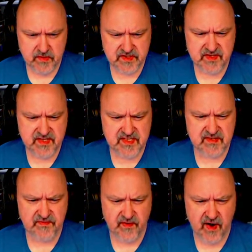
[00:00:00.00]
So this
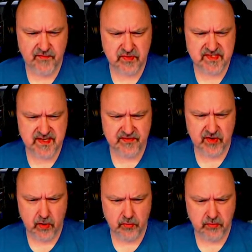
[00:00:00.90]
is five or seven
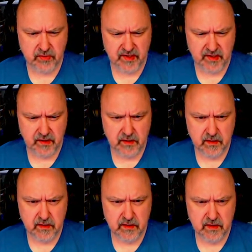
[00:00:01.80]
only.
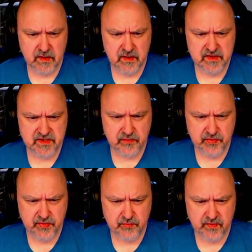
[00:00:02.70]
So
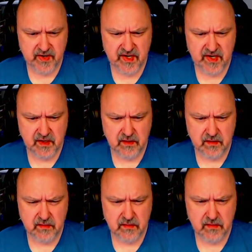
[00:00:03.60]
three,
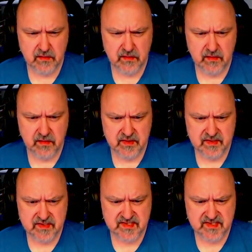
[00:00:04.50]

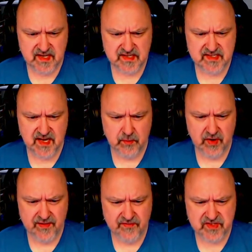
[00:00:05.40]
six, and
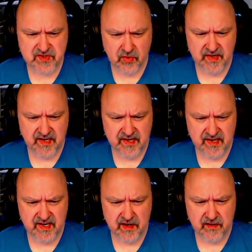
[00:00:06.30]
whatever's not in
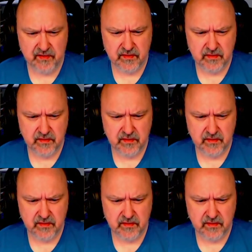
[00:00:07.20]
here,